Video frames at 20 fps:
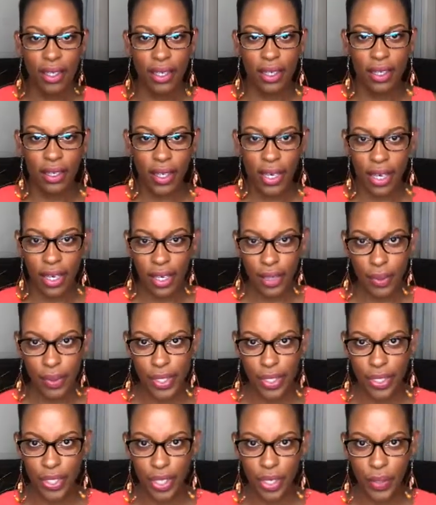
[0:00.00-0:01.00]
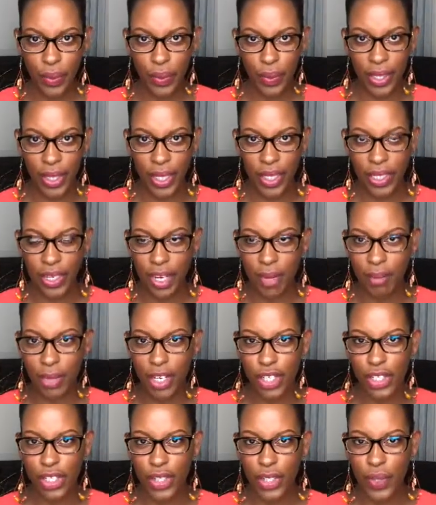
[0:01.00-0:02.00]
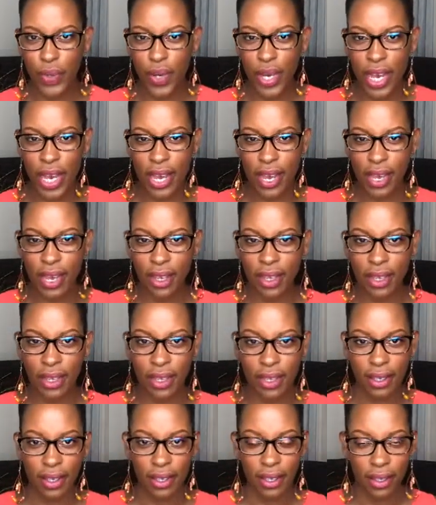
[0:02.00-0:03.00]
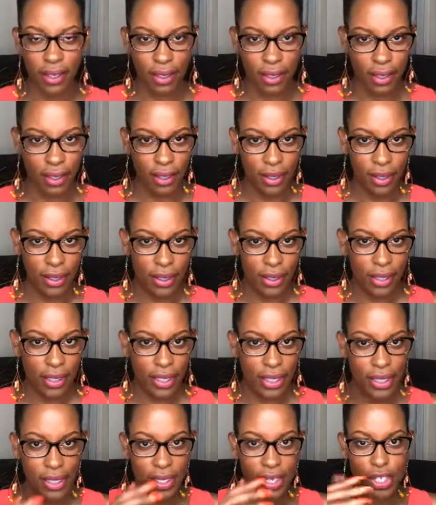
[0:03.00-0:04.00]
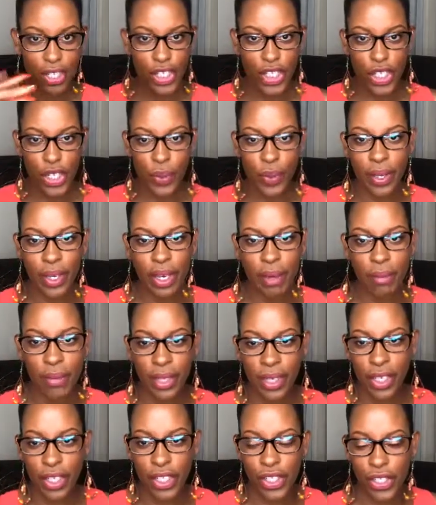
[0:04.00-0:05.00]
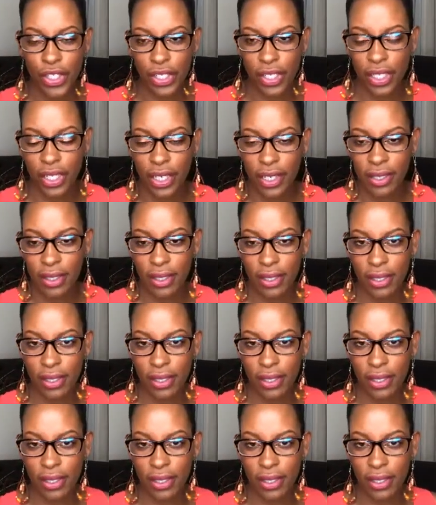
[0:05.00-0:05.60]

Okay, it was looking really dark. I'm not sure why it's not showing up like it usually does.